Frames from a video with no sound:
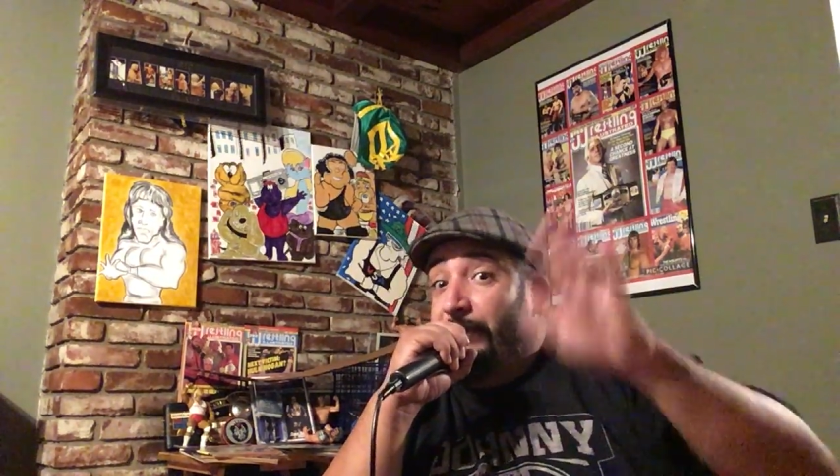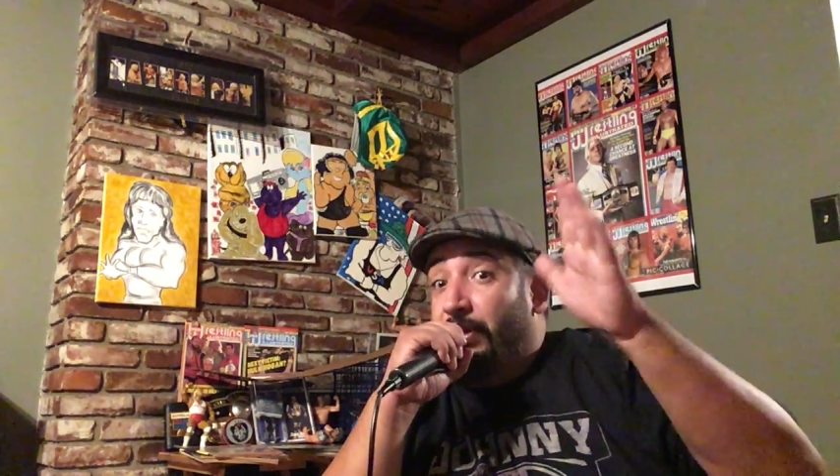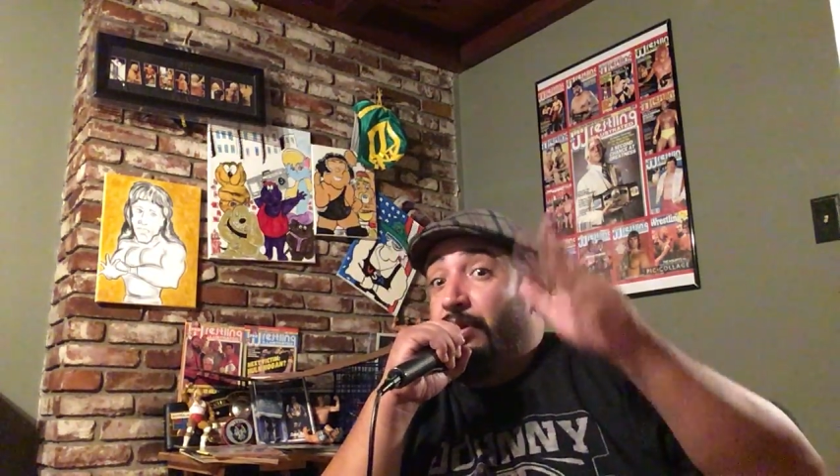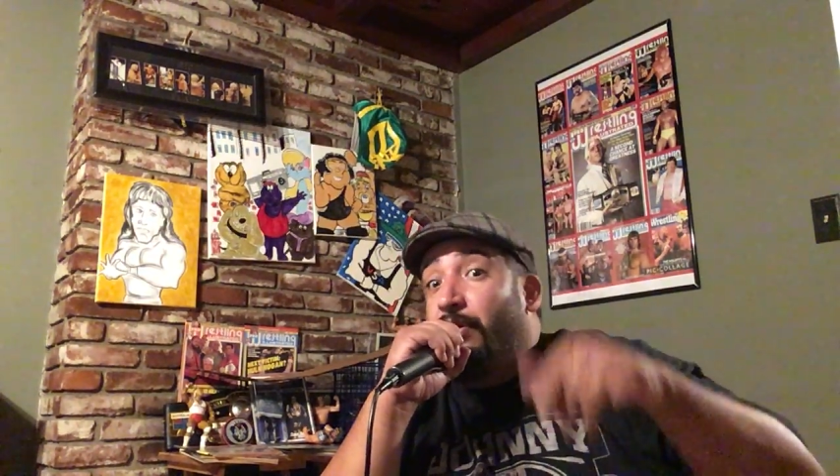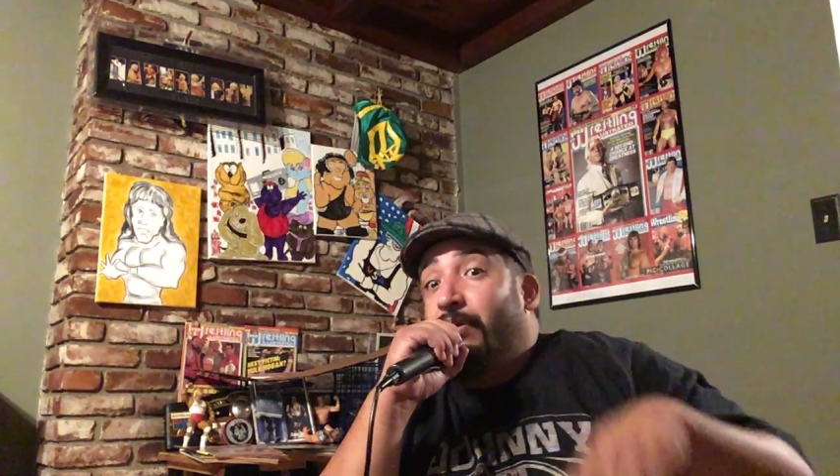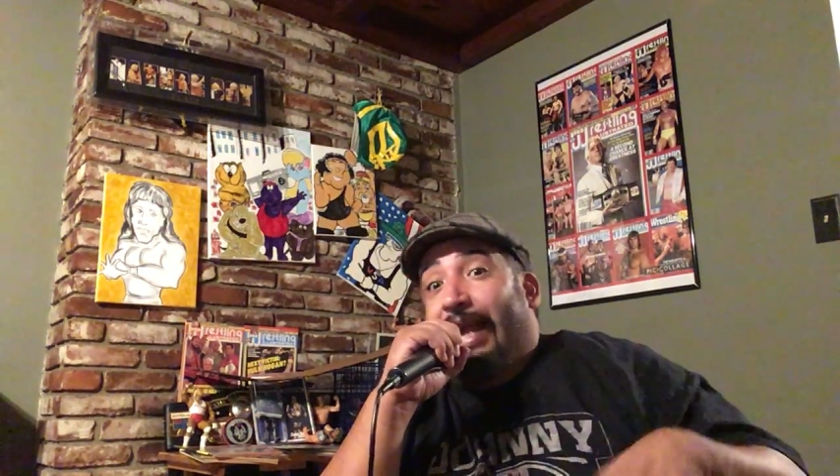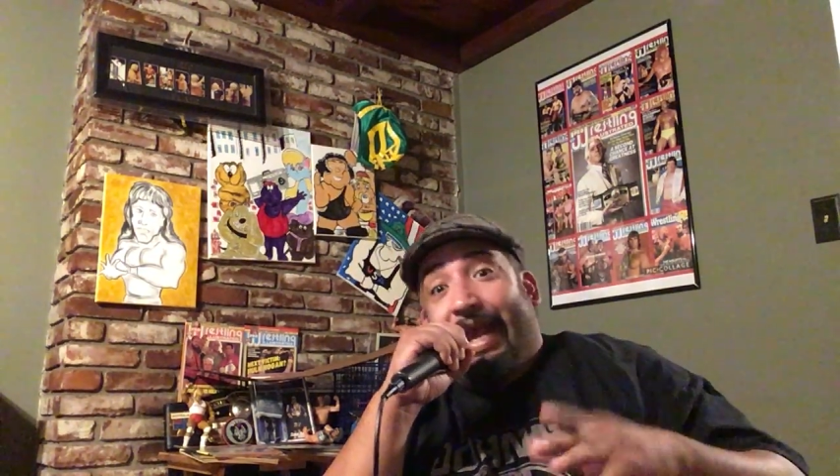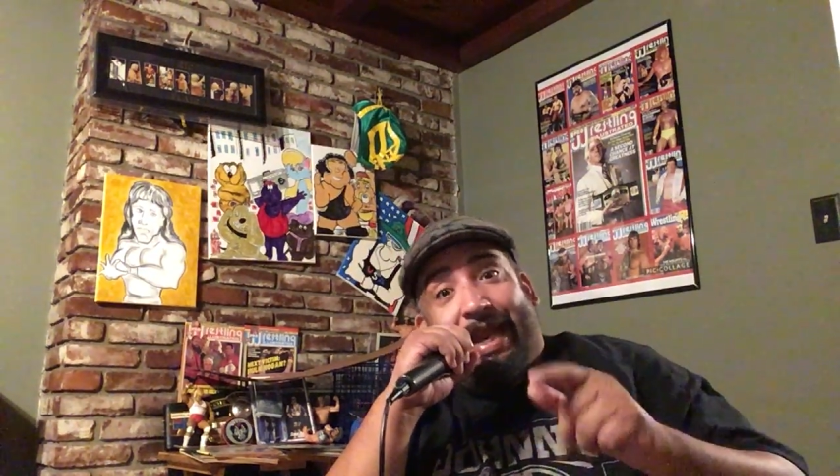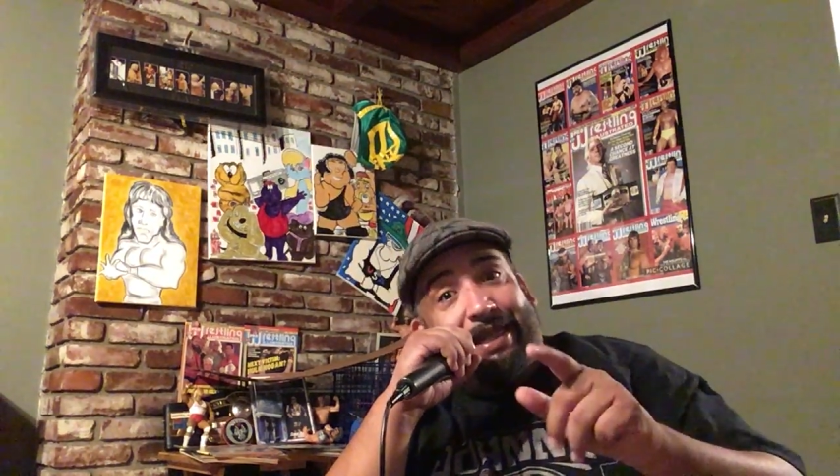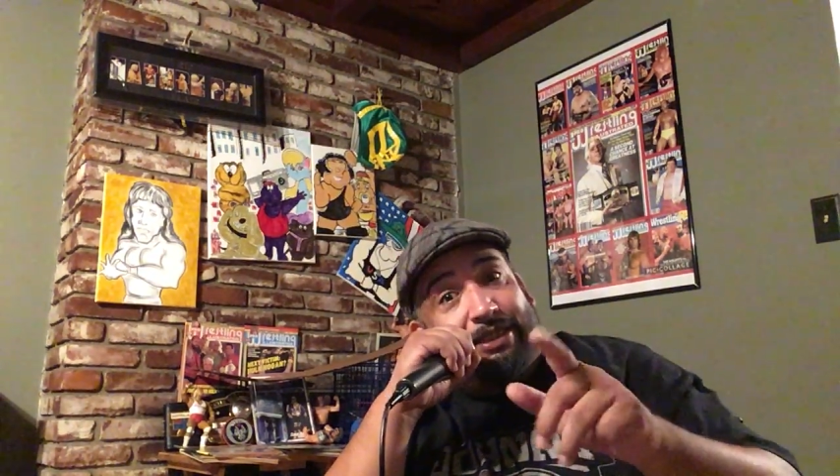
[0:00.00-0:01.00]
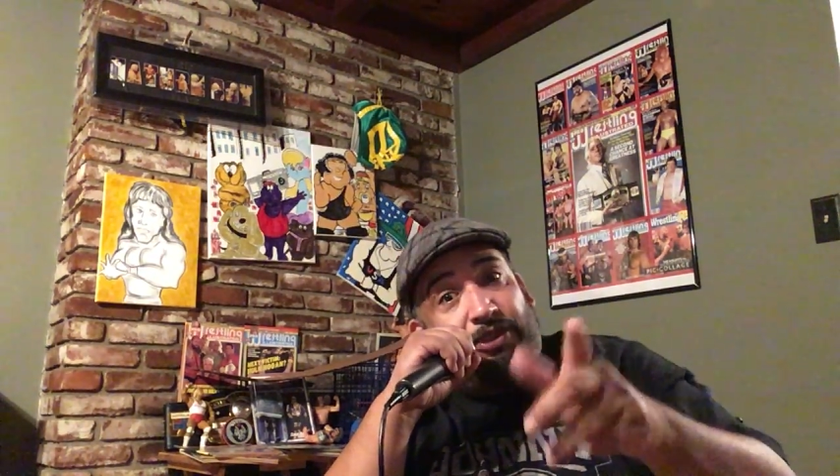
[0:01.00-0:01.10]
you know, and it's